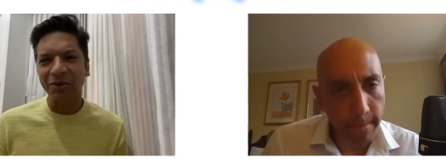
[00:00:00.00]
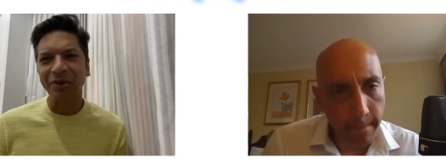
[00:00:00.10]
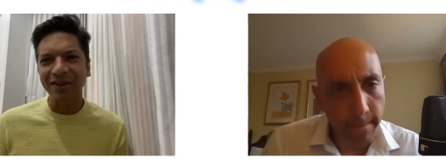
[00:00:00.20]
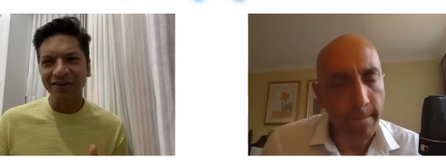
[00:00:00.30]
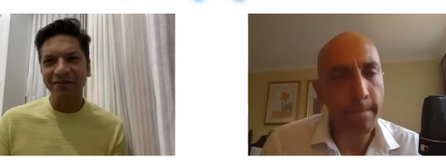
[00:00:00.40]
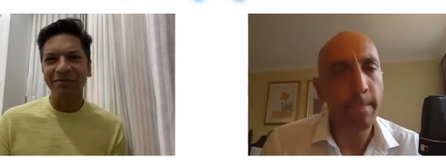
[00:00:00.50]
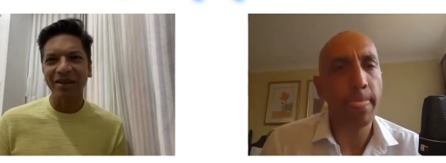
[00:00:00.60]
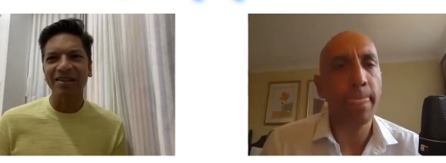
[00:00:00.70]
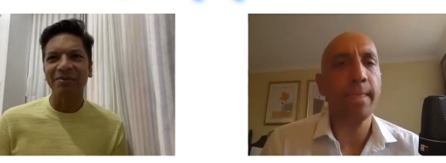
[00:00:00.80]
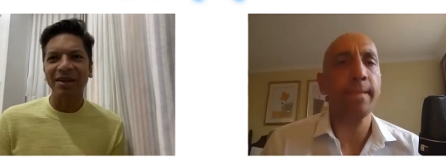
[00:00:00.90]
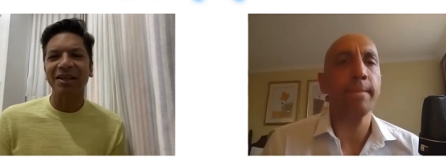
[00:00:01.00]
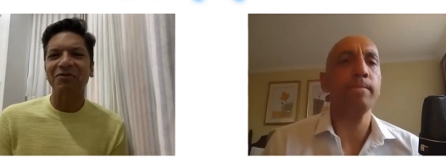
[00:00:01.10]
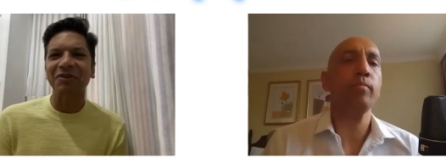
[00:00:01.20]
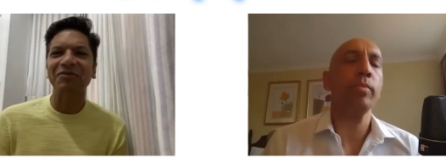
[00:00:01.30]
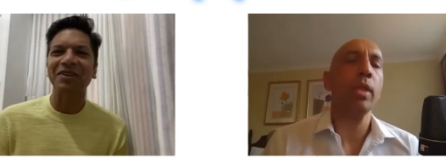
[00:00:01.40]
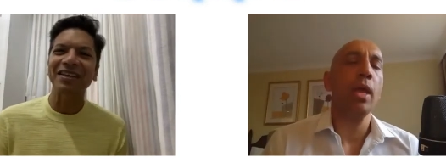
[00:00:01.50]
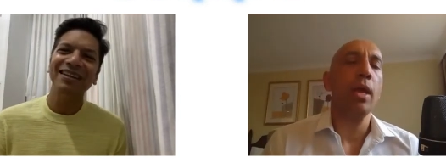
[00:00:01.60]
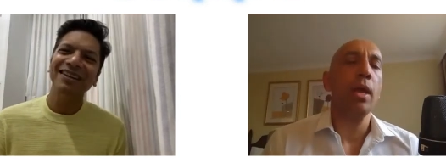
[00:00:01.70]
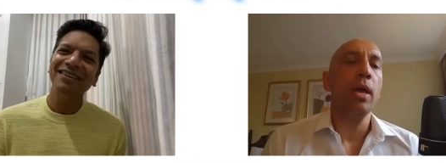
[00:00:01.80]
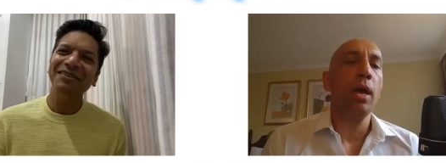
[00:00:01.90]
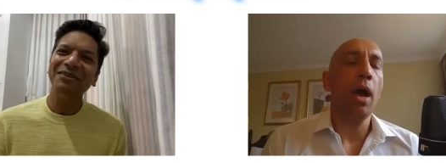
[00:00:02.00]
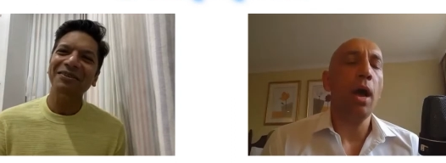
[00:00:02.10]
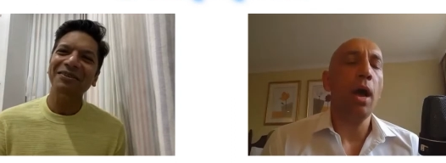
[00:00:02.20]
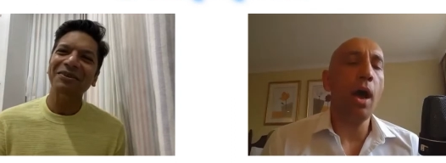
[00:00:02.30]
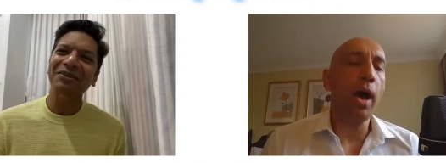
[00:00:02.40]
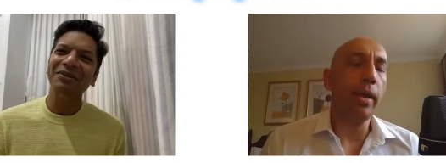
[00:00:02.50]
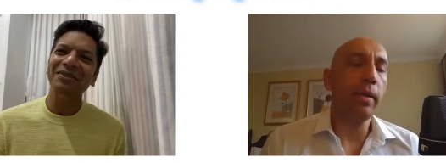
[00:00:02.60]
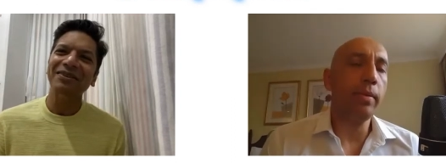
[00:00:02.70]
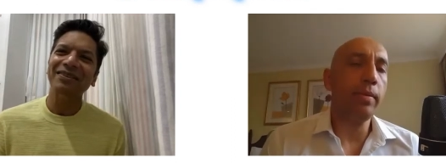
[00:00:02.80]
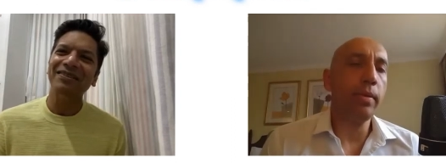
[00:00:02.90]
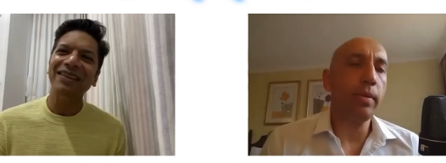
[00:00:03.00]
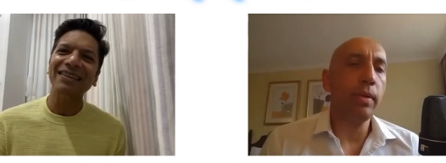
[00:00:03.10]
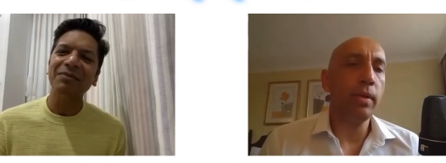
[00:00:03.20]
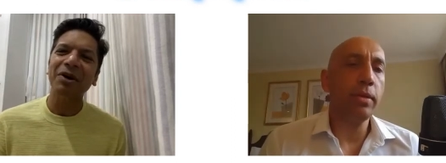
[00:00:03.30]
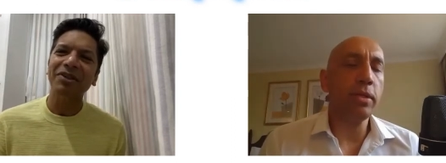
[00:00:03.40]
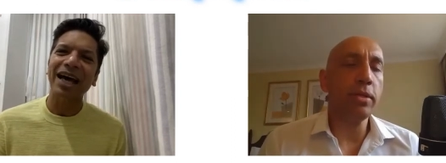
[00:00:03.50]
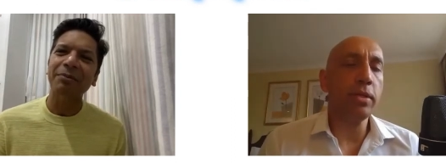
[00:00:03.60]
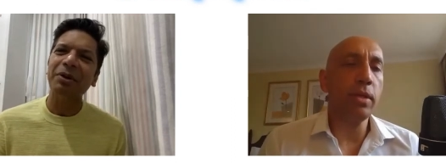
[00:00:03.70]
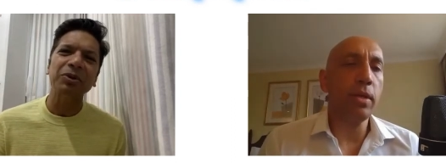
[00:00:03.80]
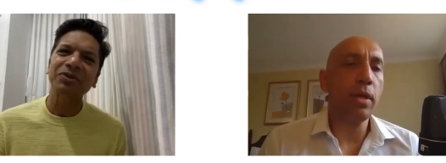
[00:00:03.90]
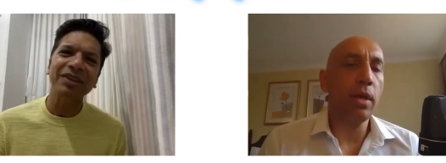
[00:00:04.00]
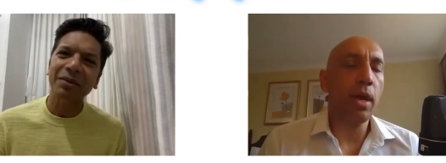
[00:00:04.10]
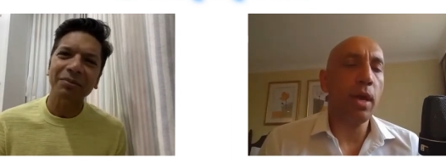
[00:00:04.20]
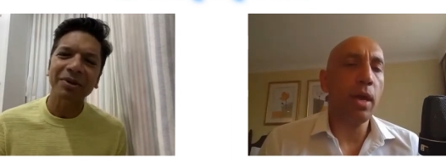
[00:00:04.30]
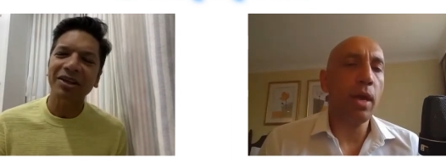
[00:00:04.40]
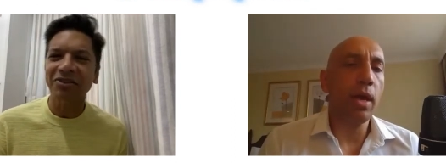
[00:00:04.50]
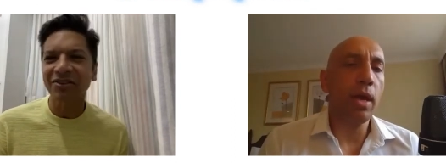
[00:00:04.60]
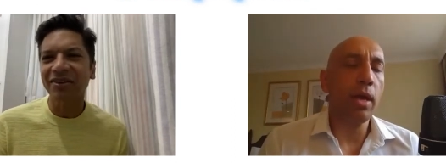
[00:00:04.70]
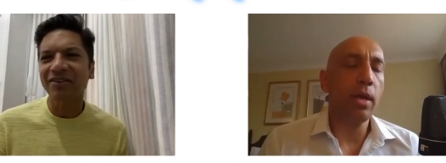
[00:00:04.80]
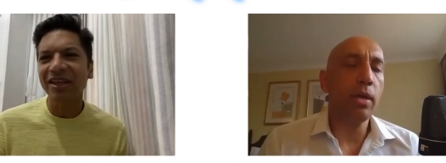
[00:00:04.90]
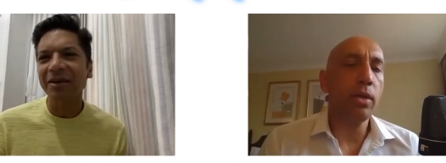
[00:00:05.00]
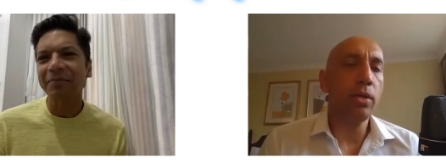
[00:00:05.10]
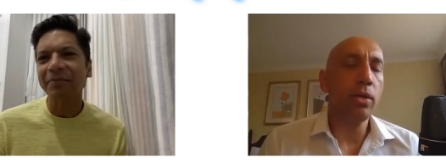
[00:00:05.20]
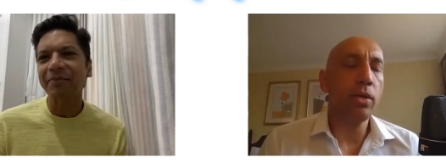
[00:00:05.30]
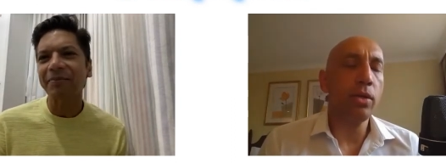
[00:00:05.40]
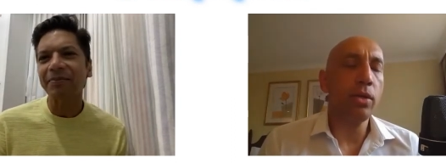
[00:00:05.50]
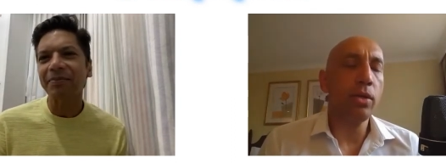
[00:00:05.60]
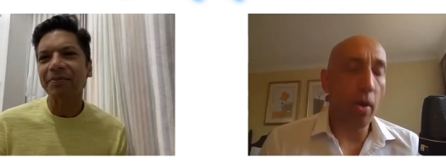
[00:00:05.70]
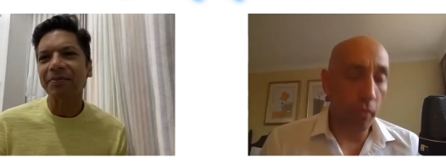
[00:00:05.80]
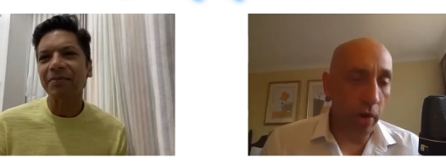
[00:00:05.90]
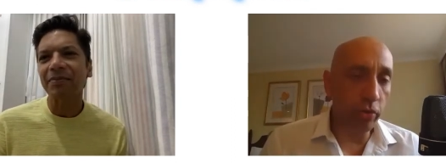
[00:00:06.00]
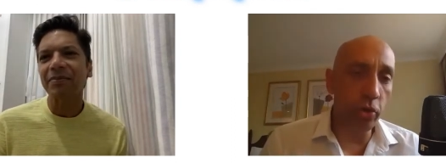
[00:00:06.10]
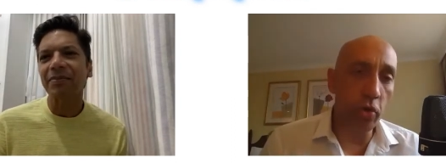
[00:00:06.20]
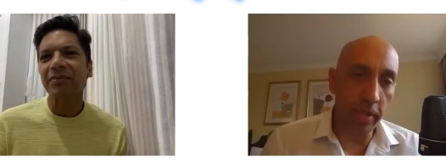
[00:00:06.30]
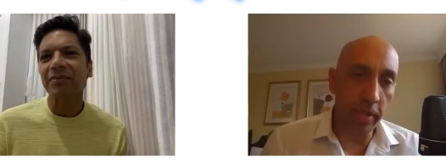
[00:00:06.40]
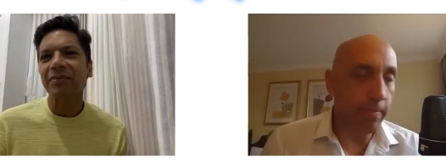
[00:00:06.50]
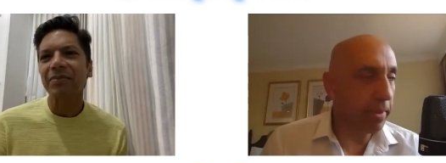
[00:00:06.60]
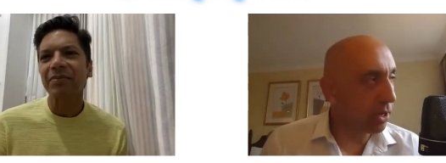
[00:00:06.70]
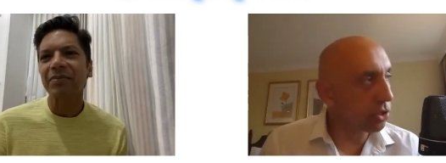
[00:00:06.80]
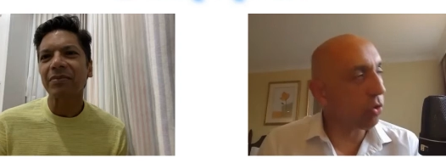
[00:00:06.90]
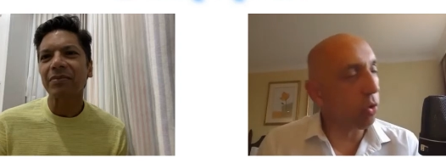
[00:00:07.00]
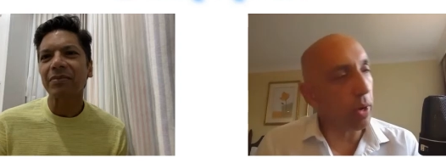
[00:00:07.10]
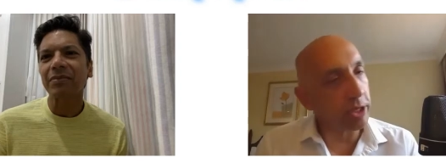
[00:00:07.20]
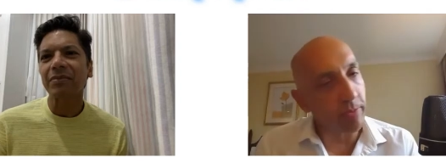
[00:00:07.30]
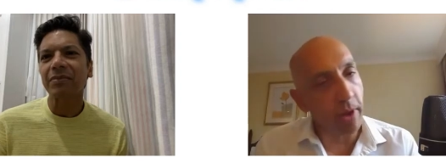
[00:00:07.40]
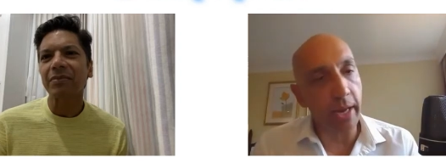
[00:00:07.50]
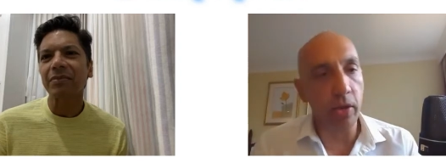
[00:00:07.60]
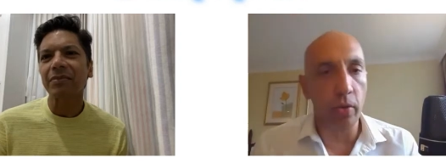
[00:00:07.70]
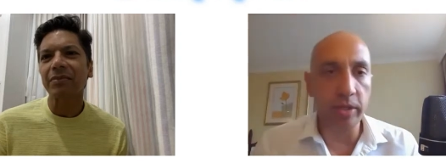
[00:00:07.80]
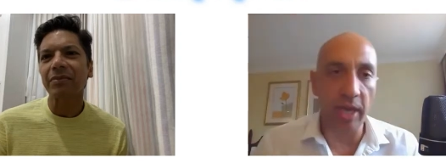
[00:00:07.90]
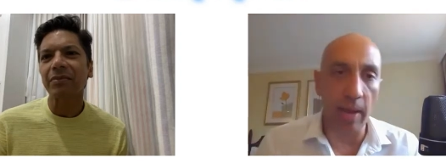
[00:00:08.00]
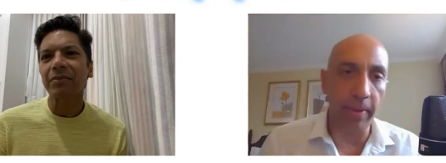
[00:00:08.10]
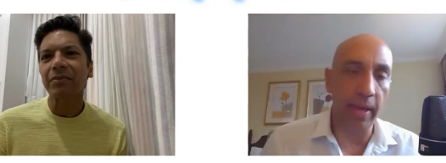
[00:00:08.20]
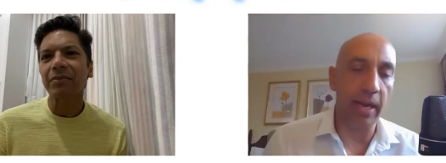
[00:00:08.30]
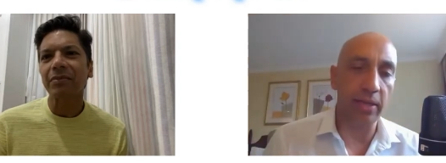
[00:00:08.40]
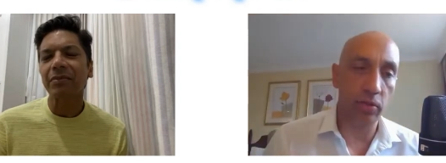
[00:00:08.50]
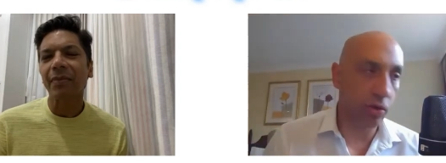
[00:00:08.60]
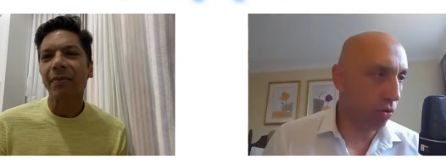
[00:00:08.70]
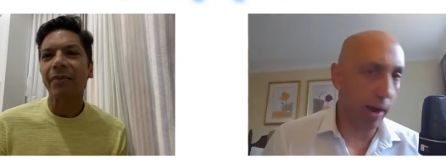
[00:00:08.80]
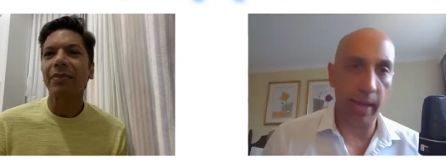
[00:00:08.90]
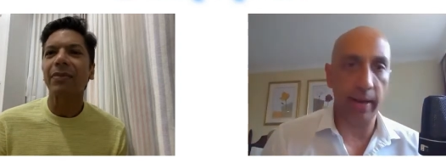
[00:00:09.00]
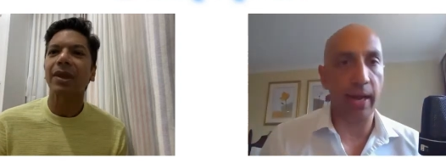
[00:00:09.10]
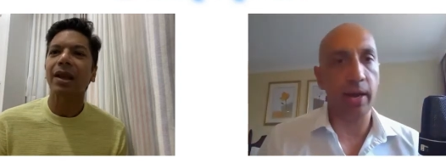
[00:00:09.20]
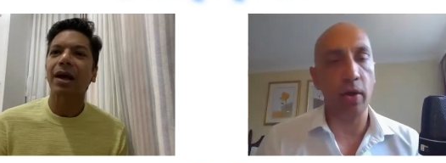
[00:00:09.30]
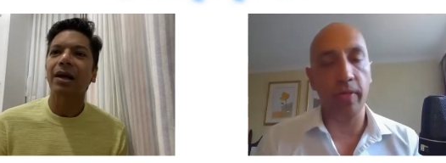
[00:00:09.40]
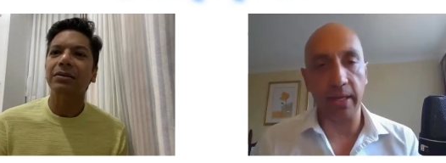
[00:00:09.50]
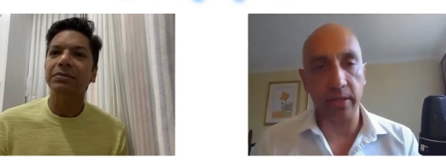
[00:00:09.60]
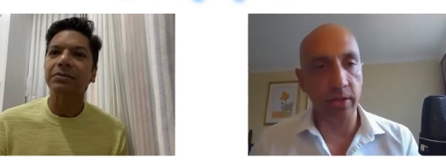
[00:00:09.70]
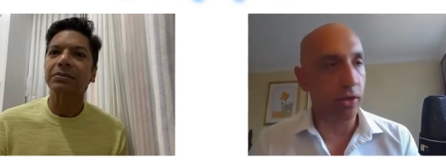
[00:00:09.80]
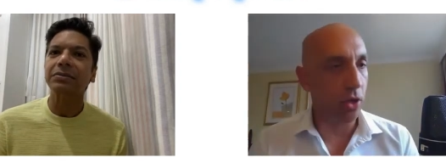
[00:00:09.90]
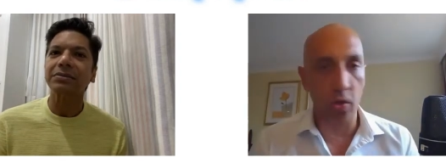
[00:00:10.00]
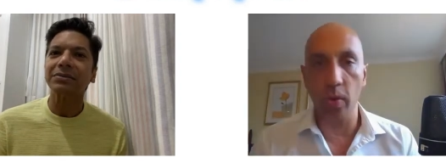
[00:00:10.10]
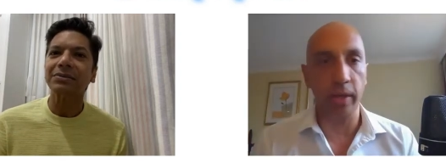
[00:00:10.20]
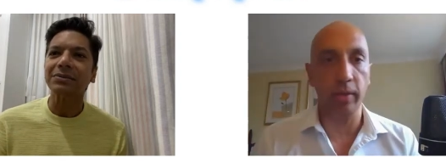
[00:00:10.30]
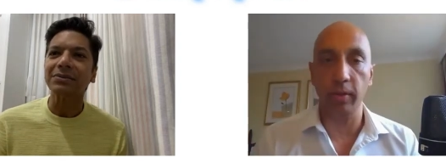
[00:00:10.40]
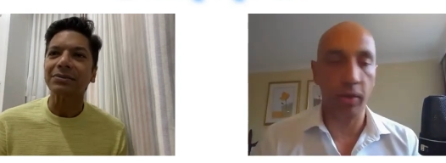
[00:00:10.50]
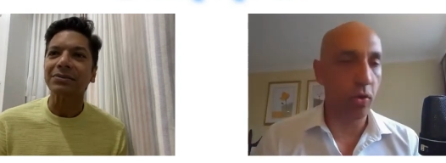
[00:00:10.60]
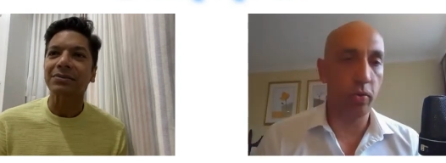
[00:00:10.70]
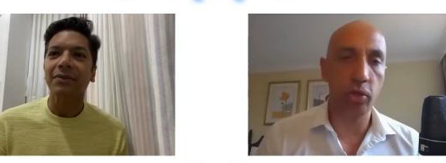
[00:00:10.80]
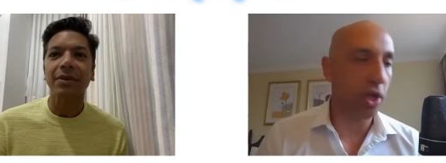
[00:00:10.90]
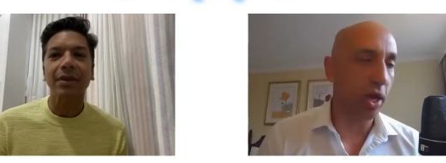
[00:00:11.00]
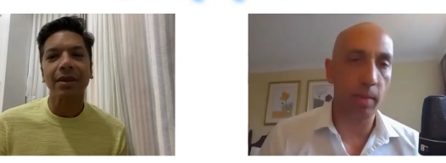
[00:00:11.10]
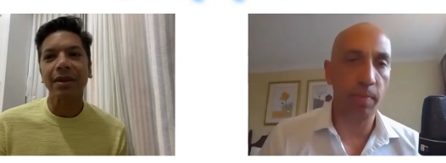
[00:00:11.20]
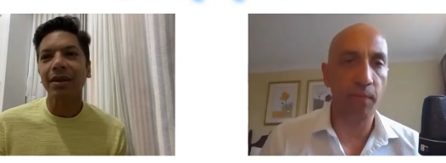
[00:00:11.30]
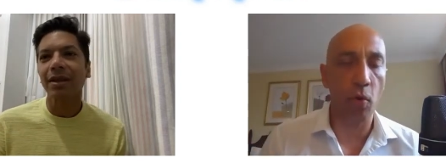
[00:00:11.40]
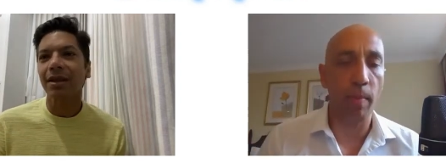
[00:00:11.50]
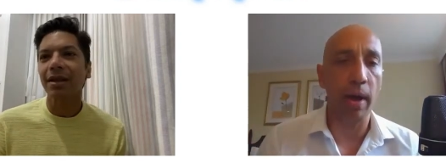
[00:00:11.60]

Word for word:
Speaker 1: towards. By the time I get to fifty, so uh, that's about that. But no celebrations this time
Speaker 2: real talk then because you're always smiling you're always happy and that's great and i know that's you and you Shaan the performer